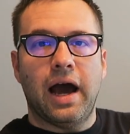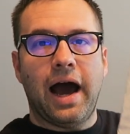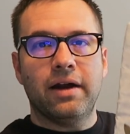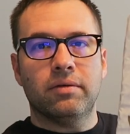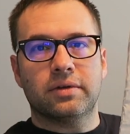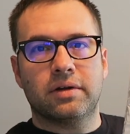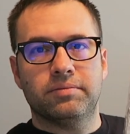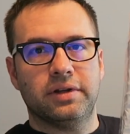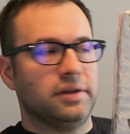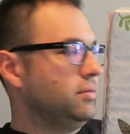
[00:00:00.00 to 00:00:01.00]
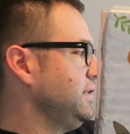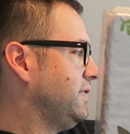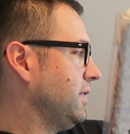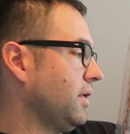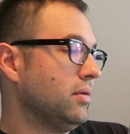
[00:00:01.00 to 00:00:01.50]
I don't completely
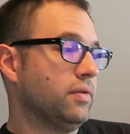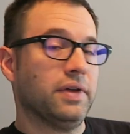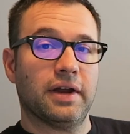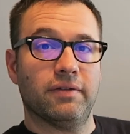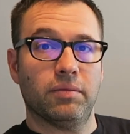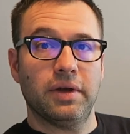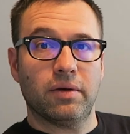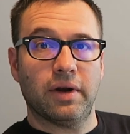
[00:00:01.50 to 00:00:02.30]
refill the whole thing every week.